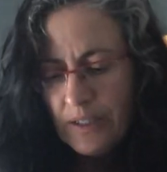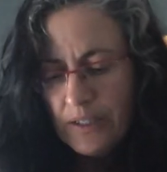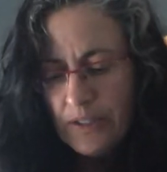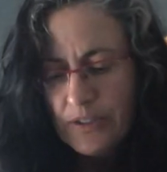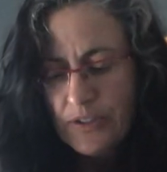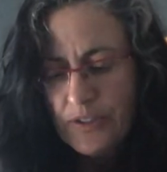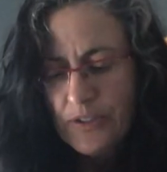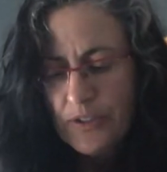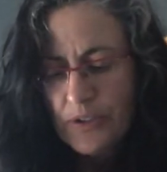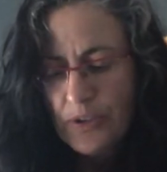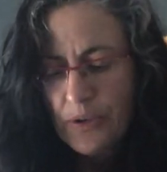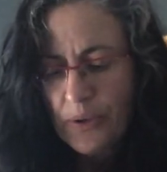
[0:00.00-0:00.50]

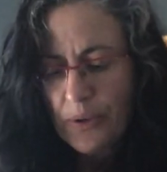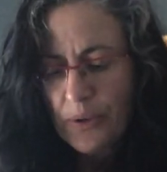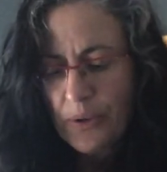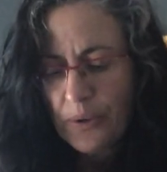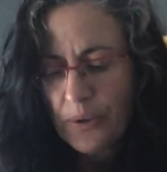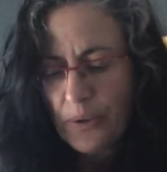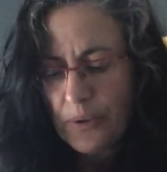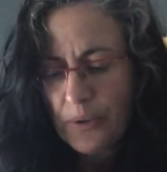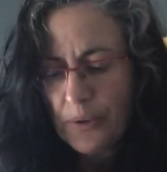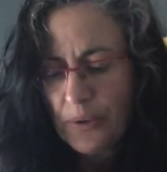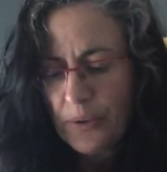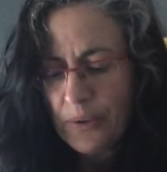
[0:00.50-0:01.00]

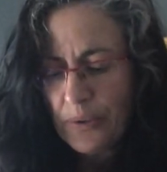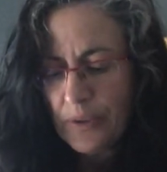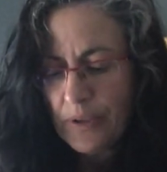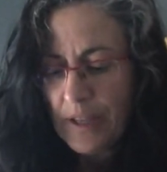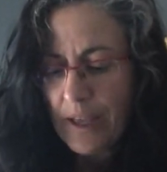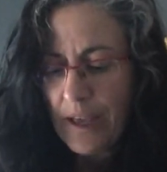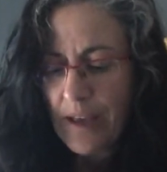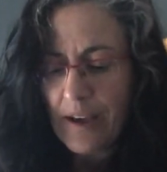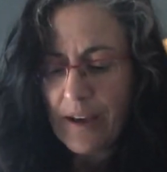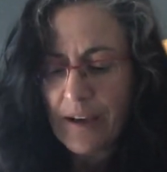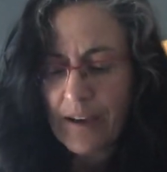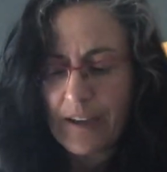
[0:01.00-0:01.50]
So yeah,
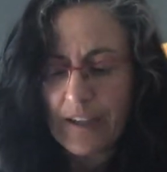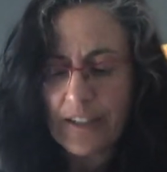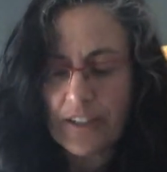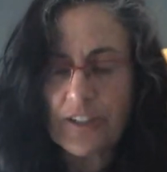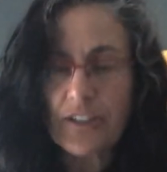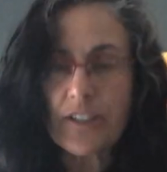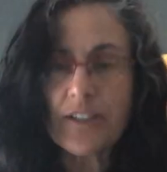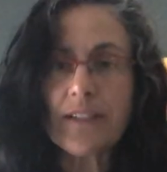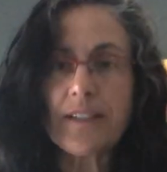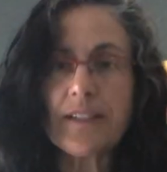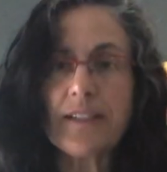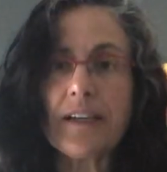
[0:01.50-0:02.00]

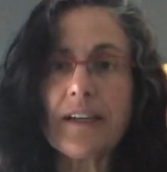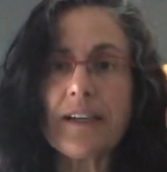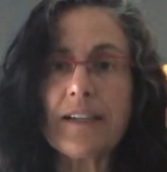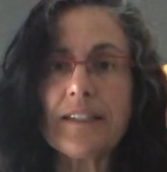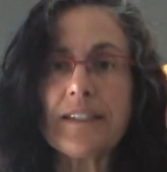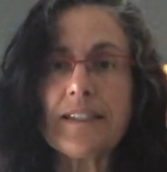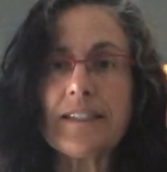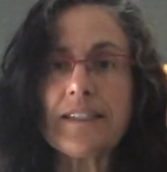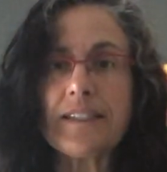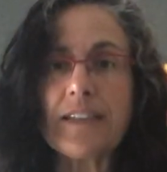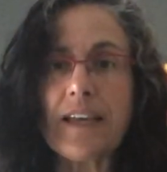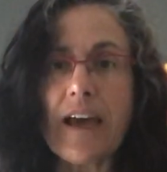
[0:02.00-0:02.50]
I
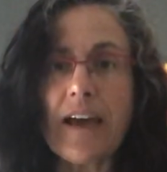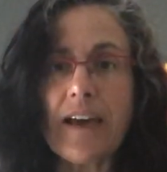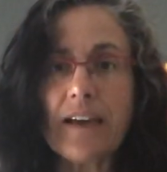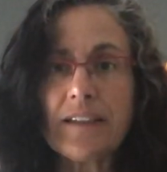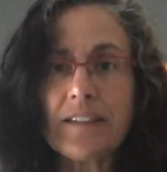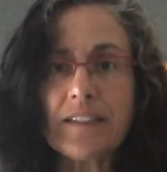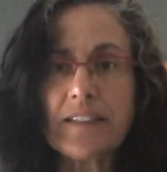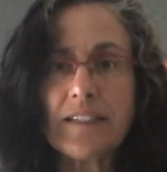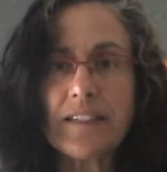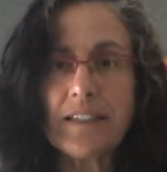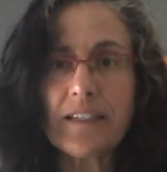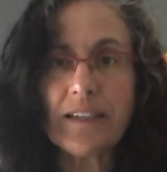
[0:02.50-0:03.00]

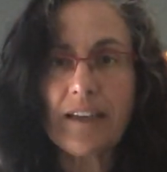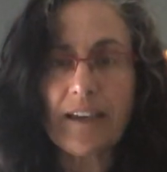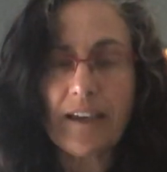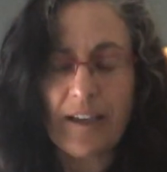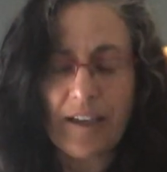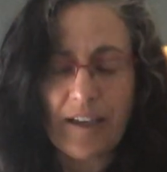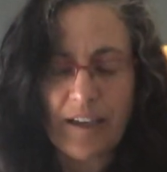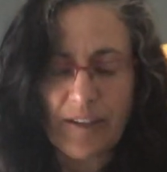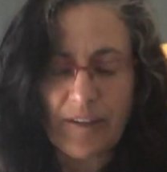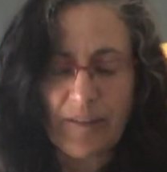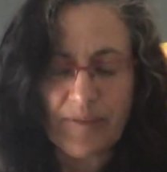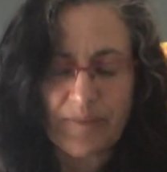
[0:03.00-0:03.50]
stacked
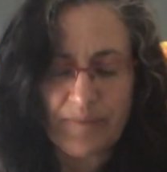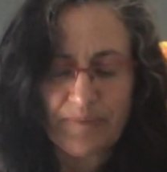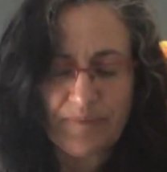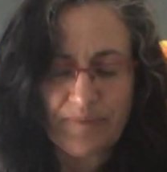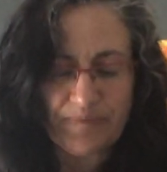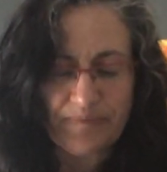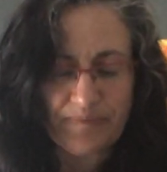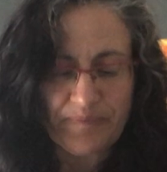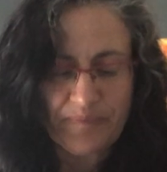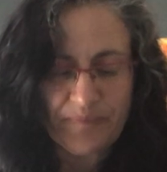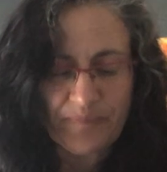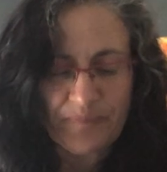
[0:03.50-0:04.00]

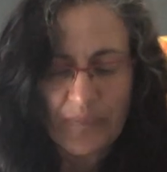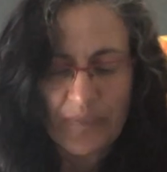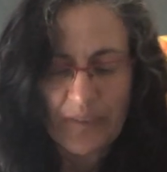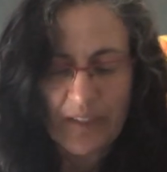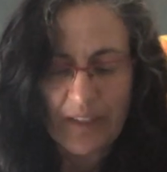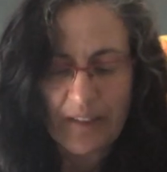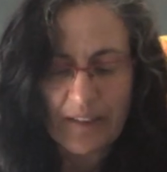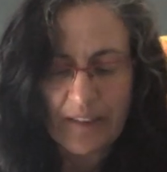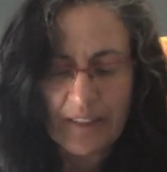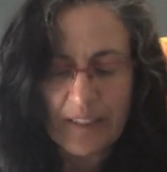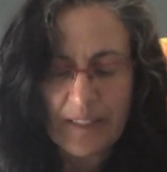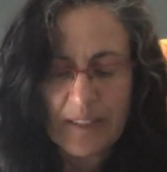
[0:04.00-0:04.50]

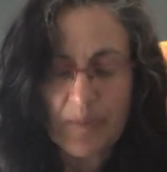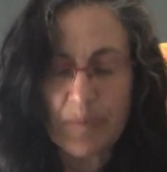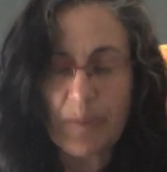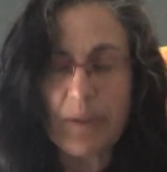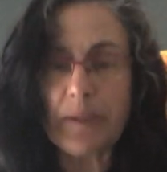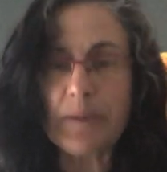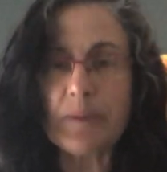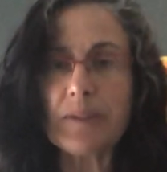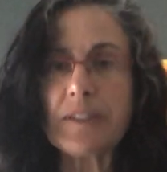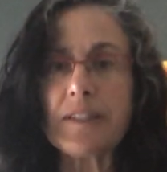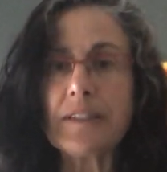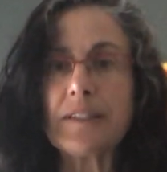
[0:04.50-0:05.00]
these
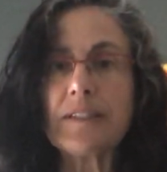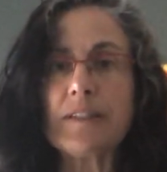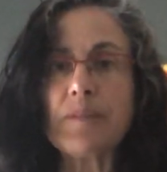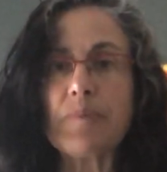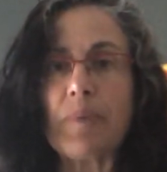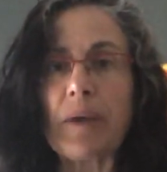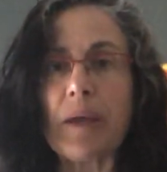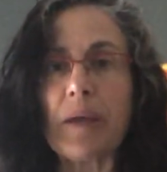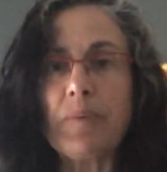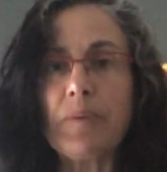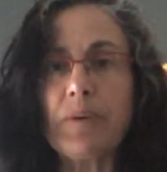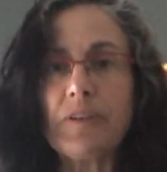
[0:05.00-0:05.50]
pieces of
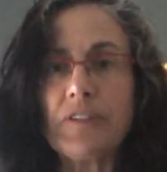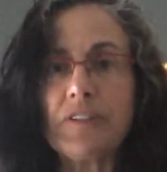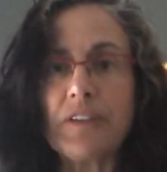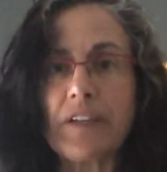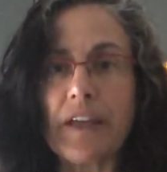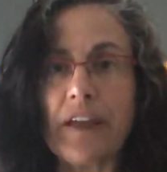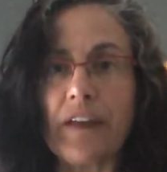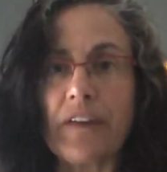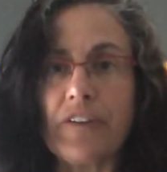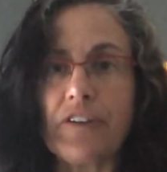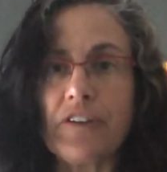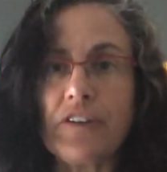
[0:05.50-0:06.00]
paper
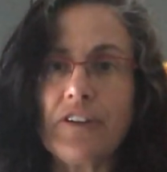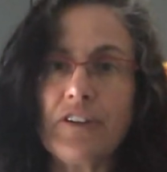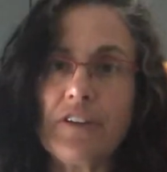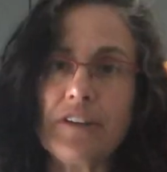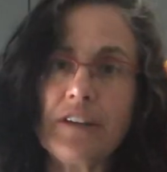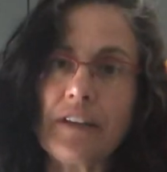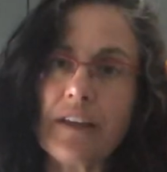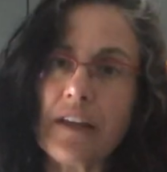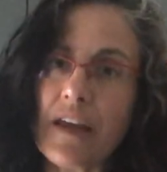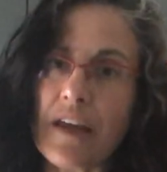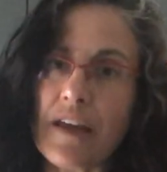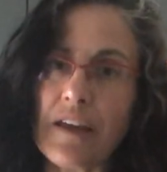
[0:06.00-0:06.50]
together, and
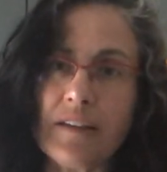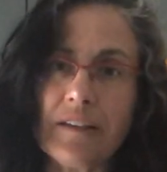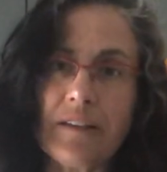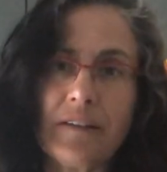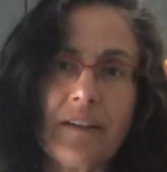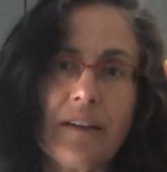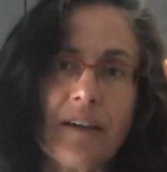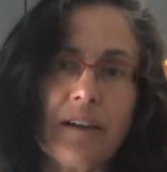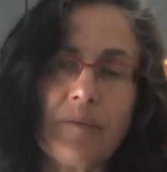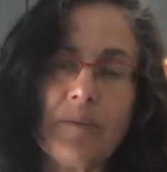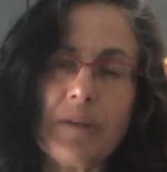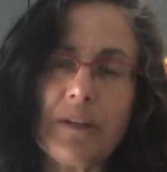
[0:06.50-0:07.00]

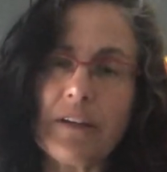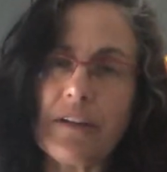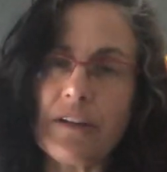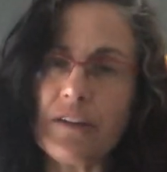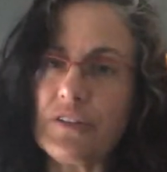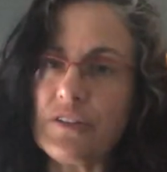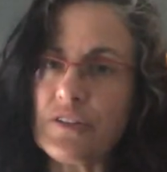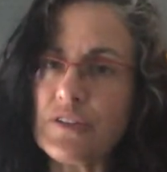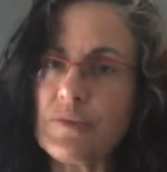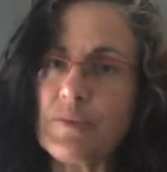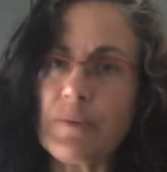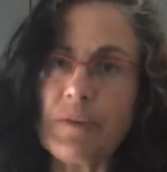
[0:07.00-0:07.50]
again, I mean, I
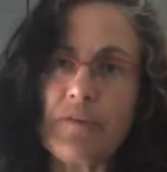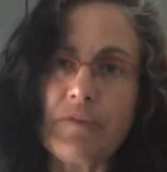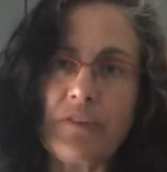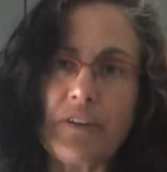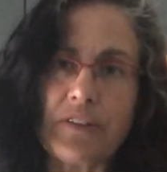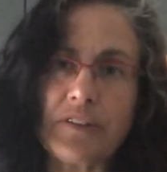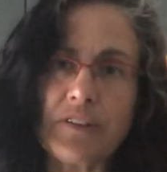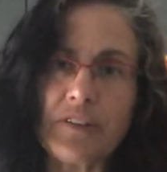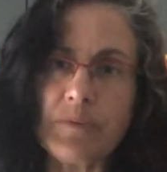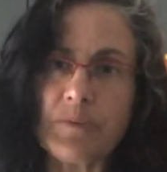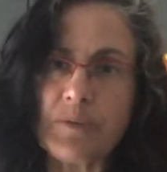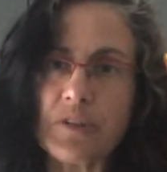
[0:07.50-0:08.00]
used my
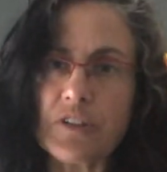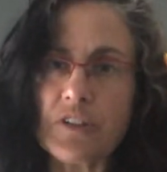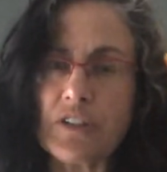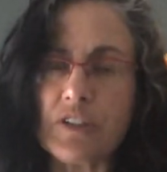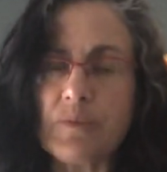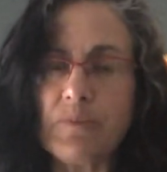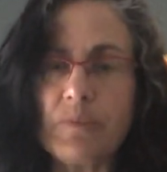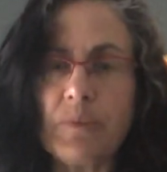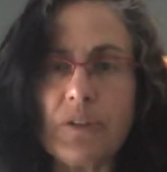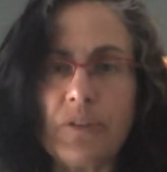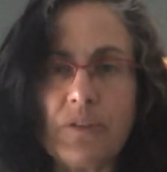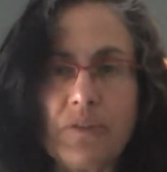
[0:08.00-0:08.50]
felting
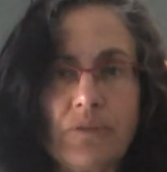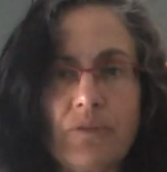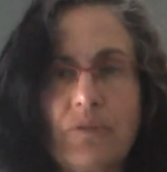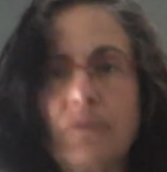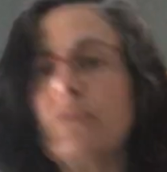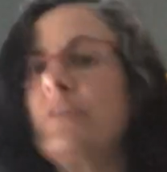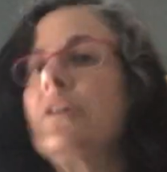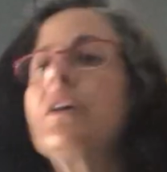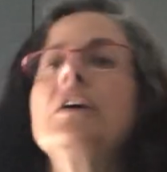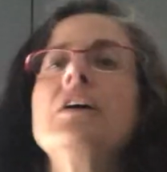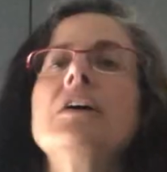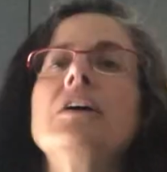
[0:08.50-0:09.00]
machine, but you
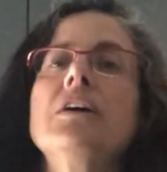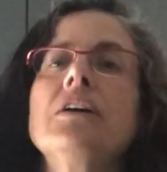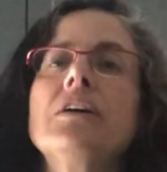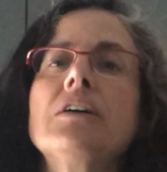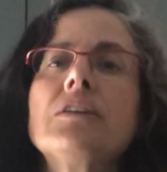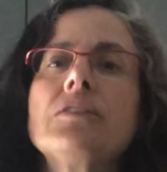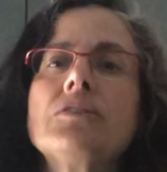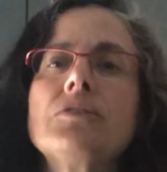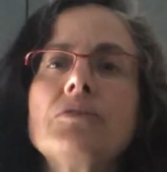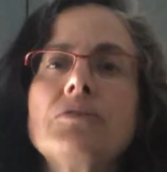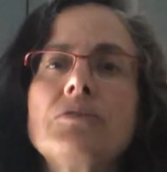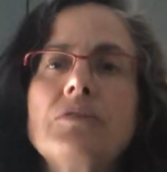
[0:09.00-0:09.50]

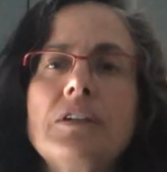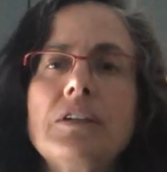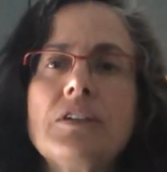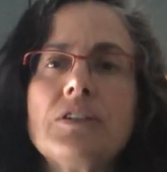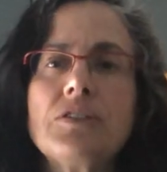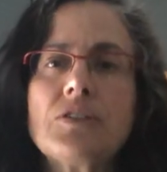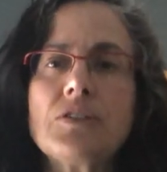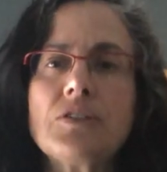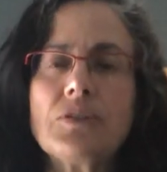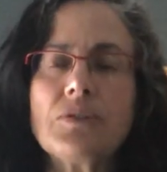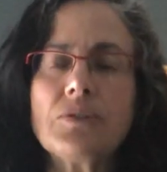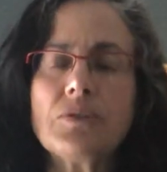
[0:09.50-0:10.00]
don't need
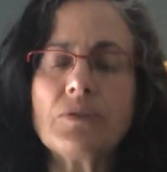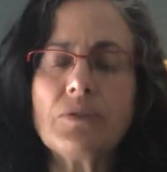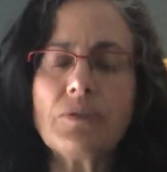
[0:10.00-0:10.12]
to.